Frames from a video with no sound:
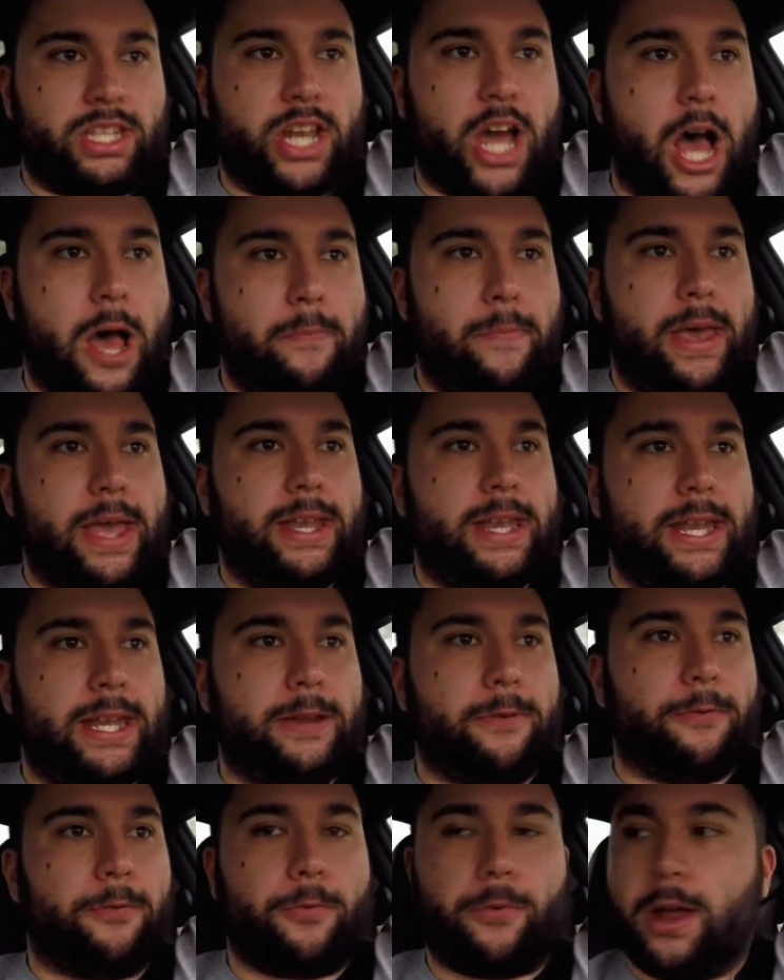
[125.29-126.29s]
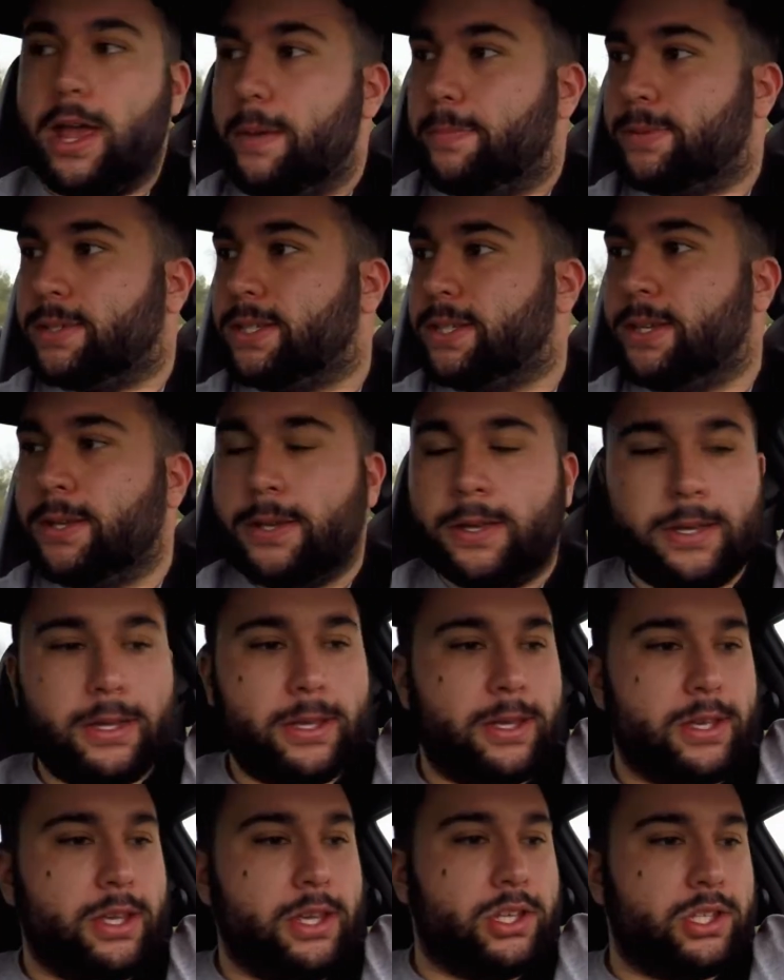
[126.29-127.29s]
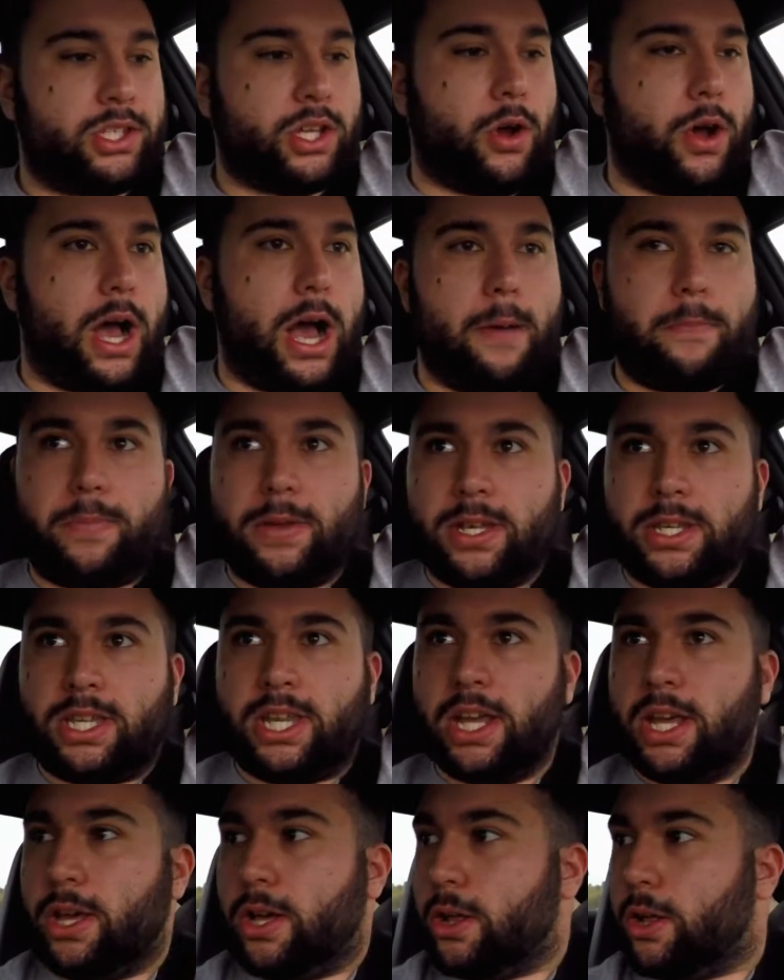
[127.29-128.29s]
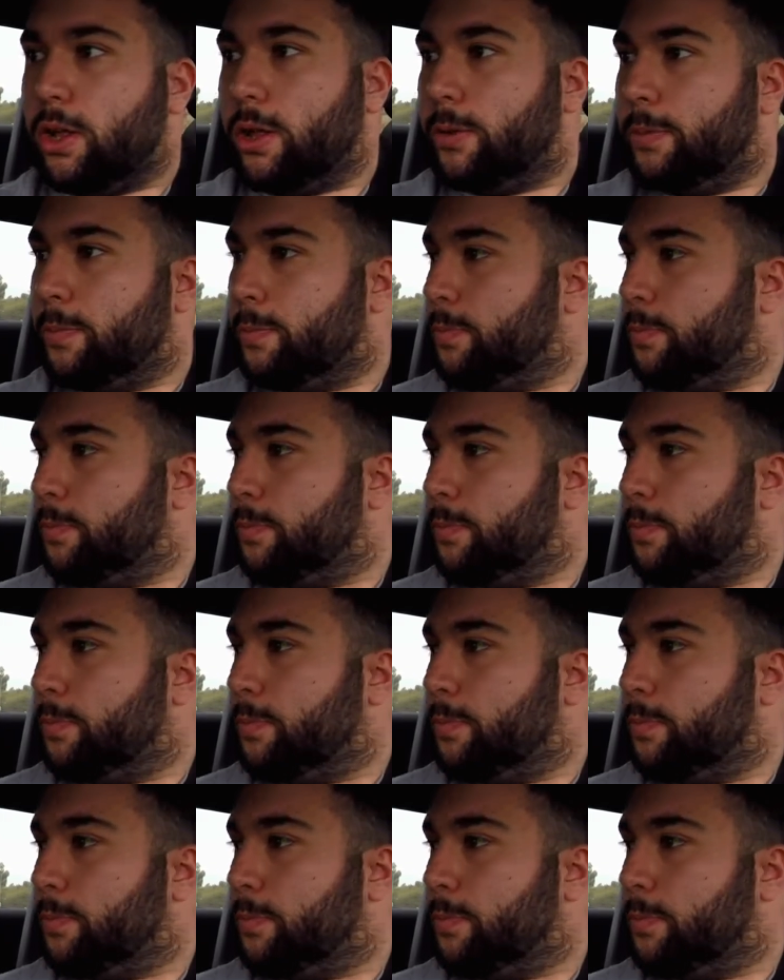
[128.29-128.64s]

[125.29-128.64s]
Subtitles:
top end and it rips. So up until